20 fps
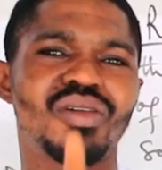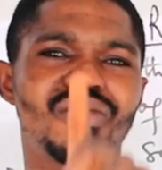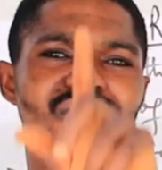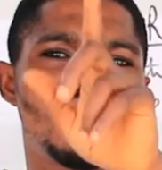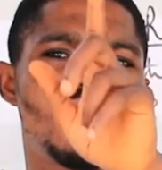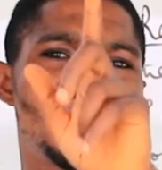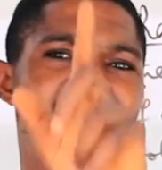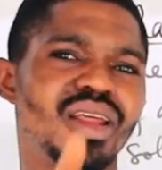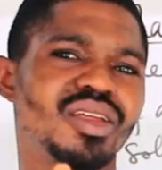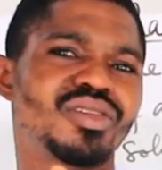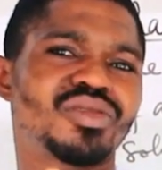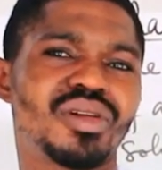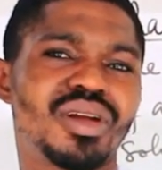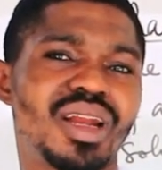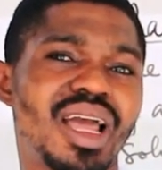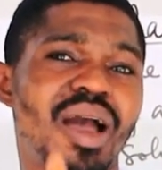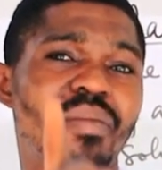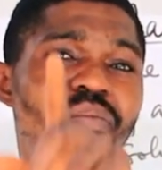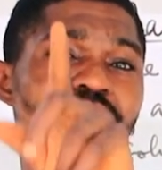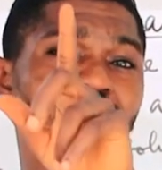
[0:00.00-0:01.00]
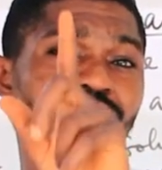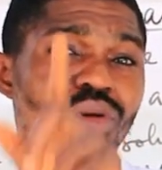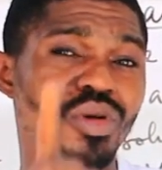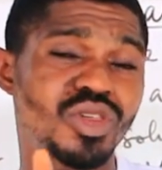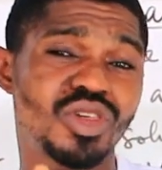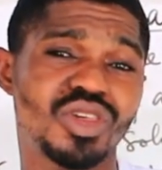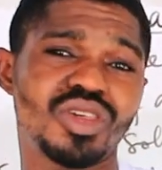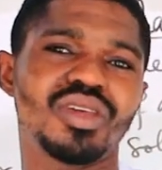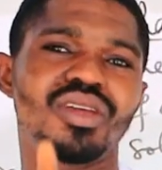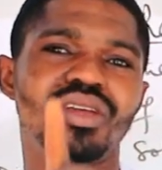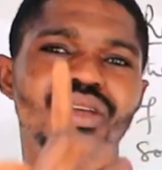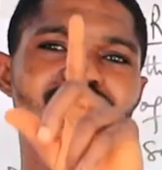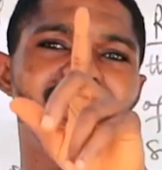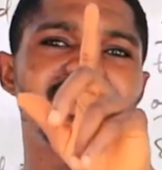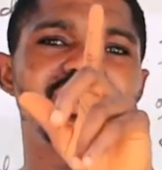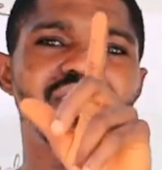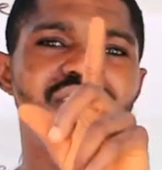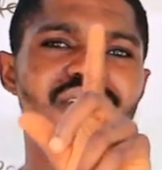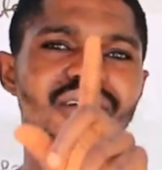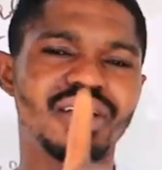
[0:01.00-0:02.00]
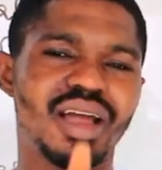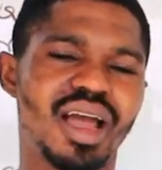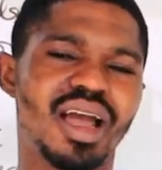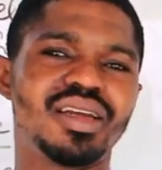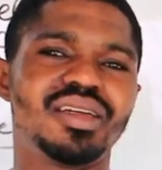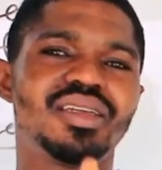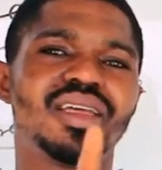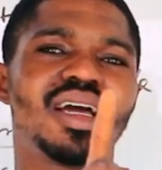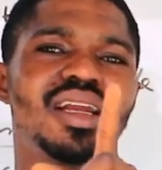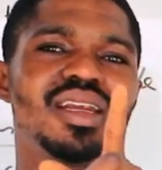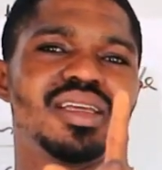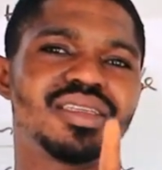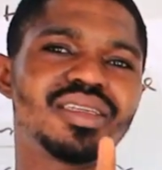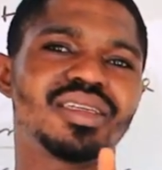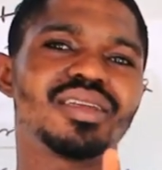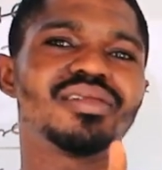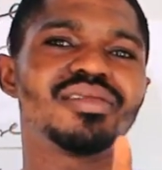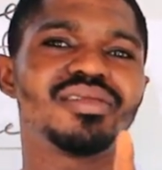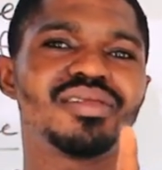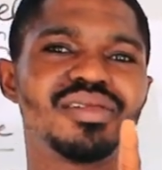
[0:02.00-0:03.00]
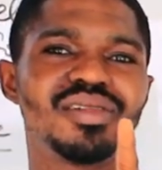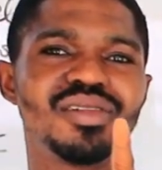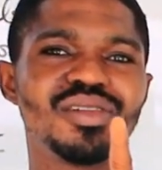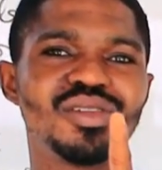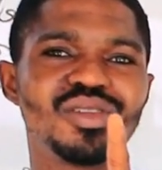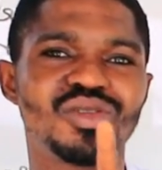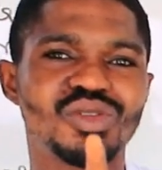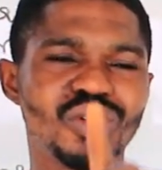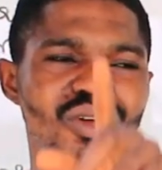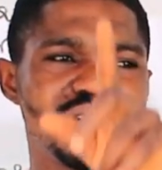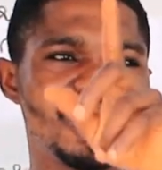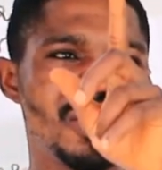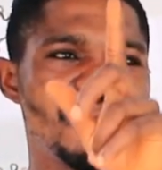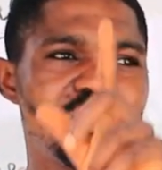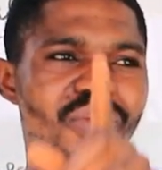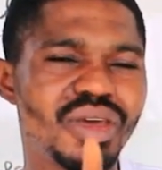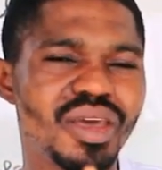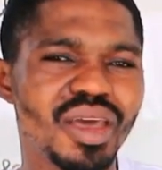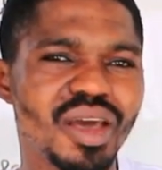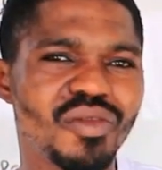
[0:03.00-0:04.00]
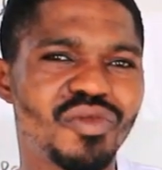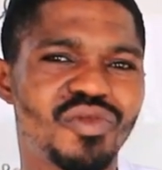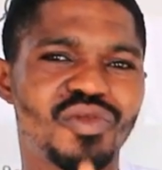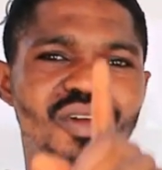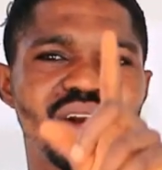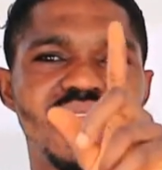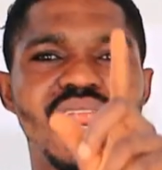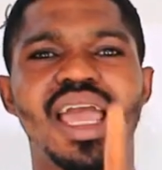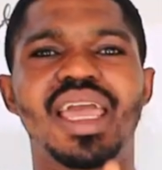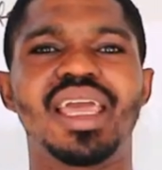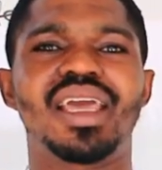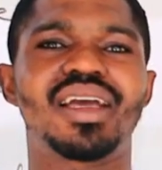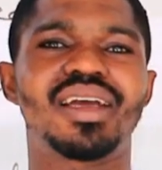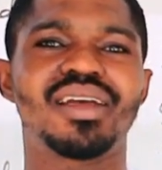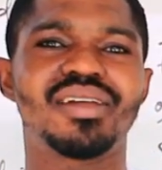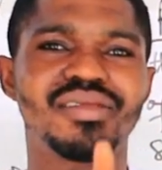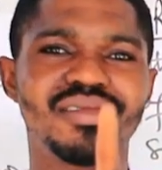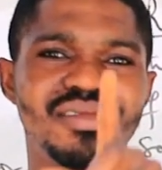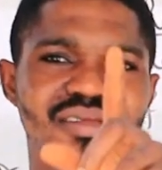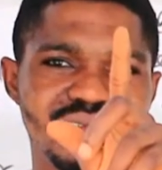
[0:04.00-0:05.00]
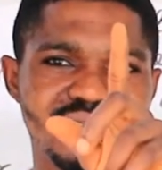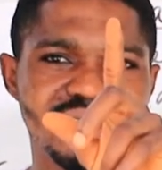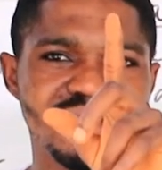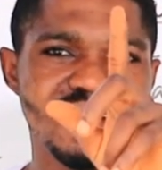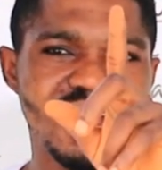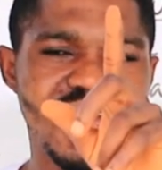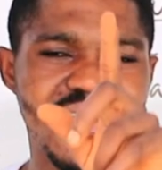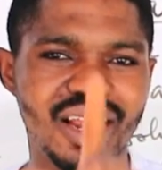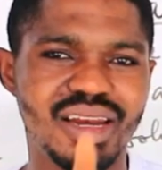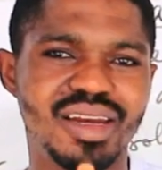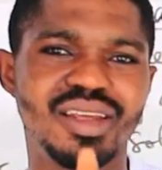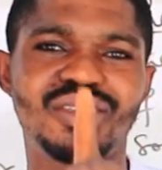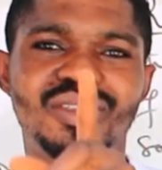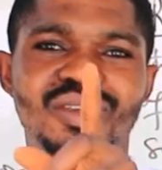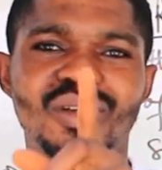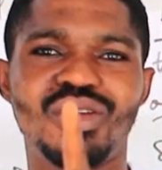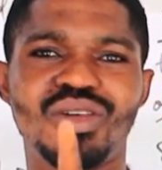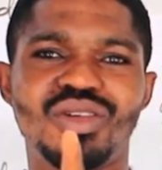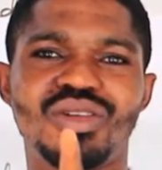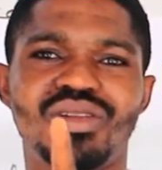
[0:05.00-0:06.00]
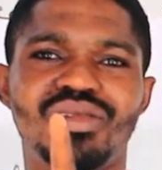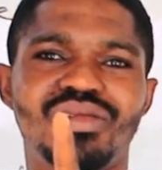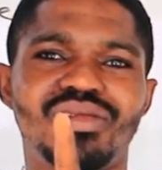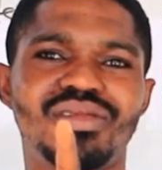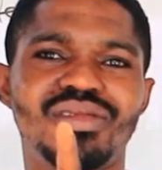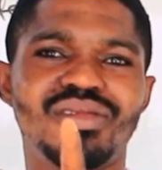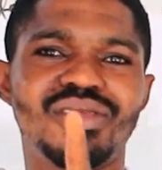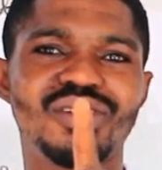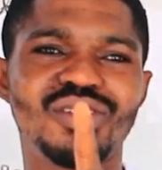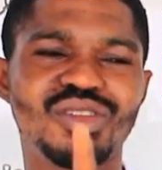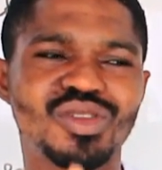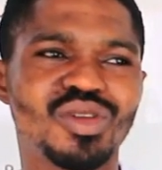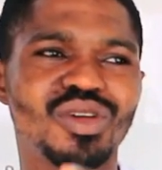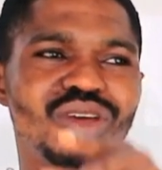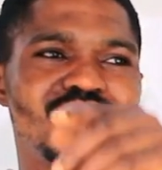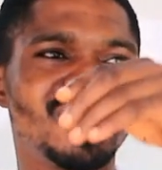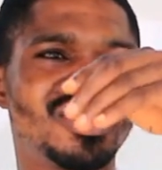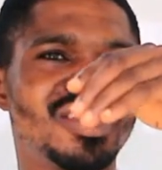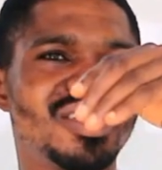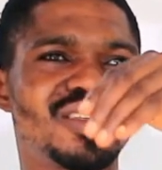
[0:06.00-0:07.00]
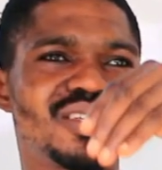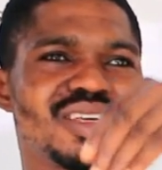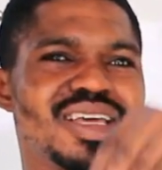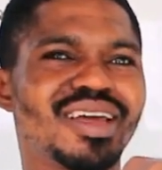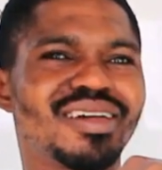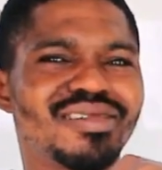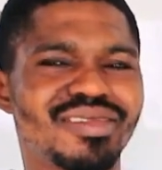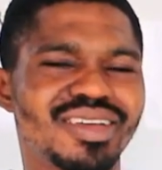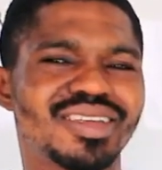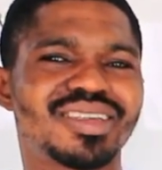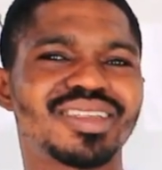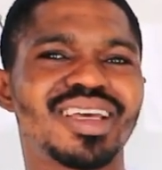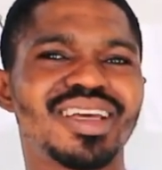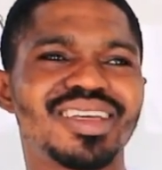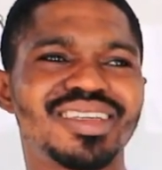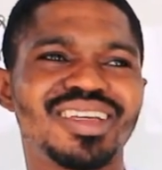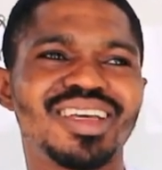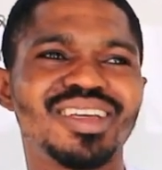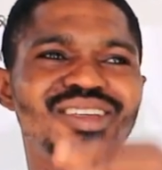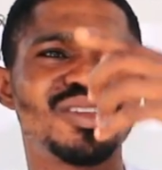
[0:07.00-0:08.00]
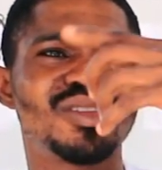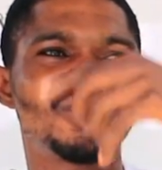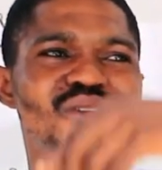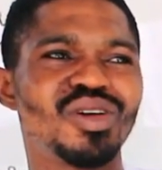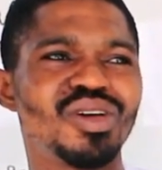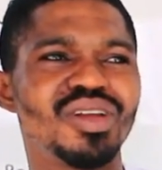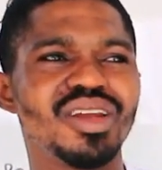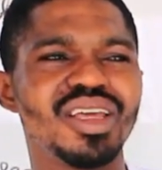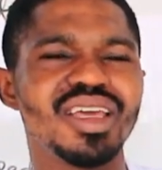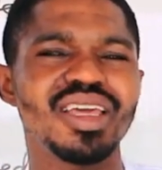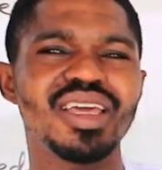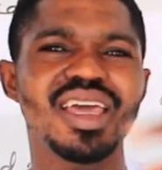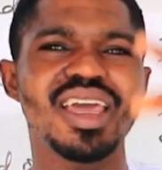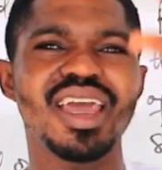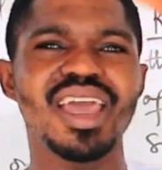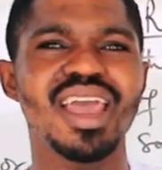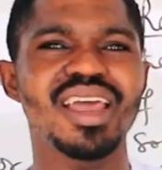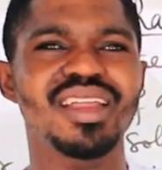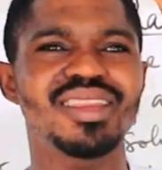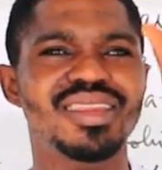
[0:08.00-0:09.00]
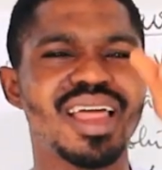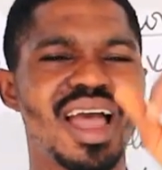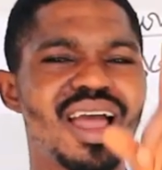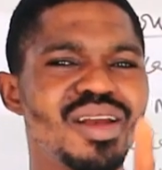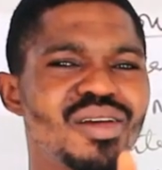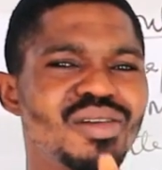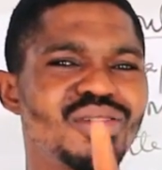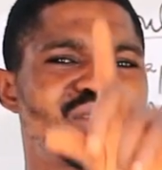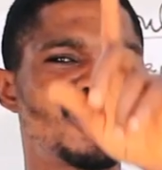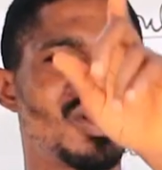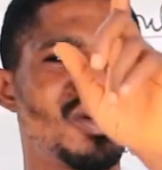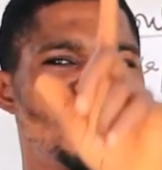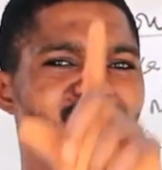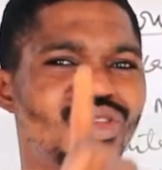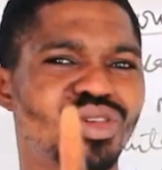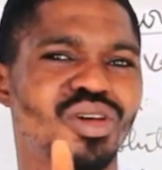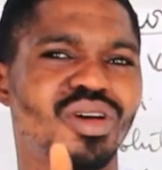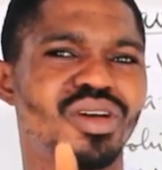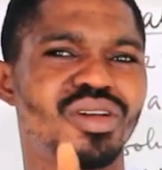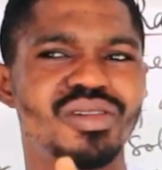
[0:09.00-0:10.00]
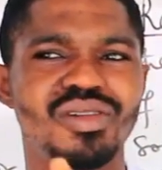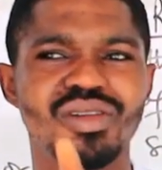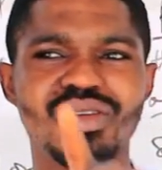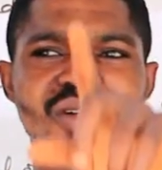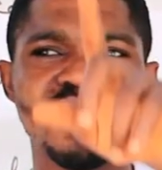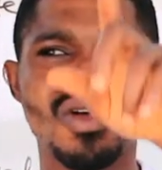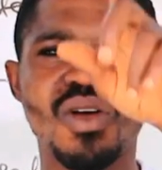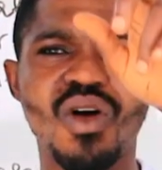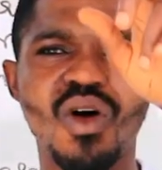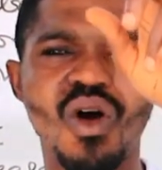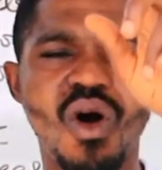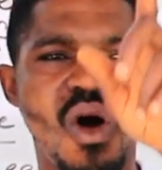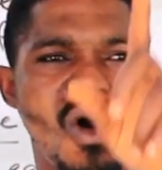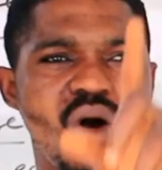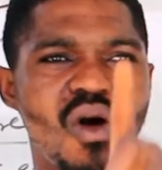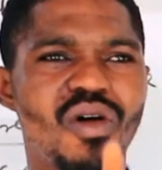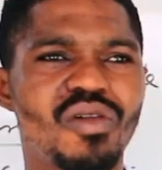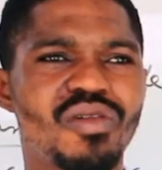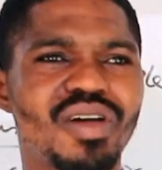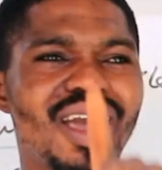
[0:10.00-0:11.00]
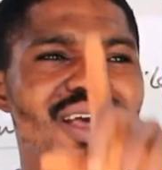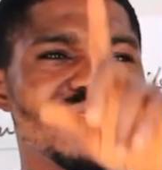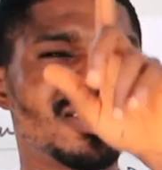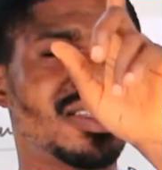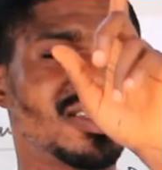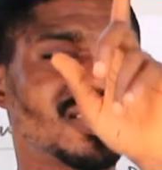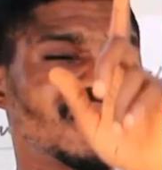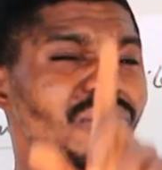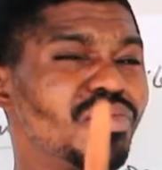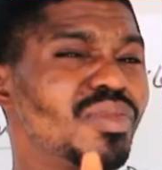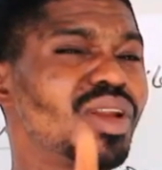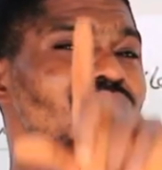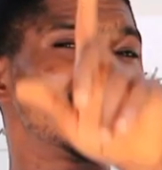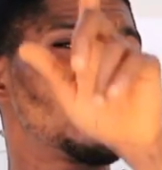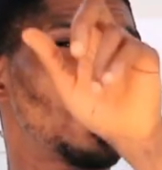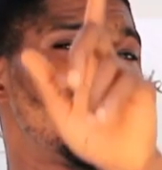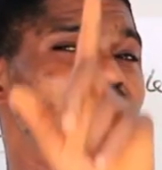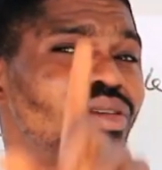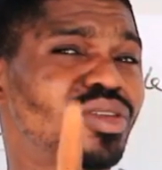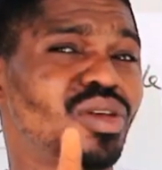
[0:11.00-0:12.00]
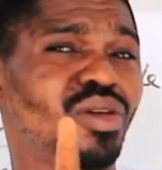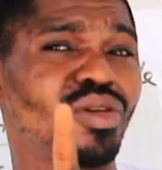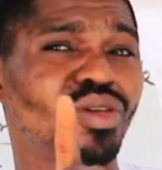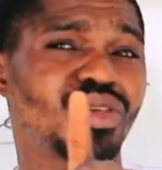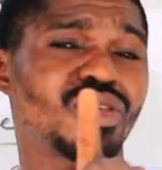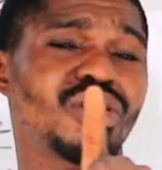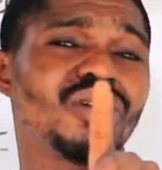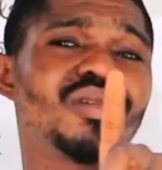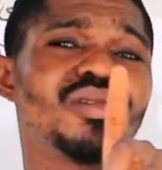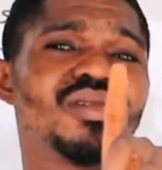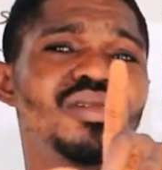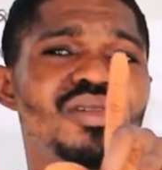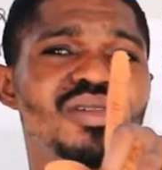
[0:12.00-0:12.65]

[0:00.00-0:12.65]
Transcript: of non-electrolyte approach ideality. So they behave like ideal solution. So it is, in real sense, it is only a dilute solution or extremely dilute solution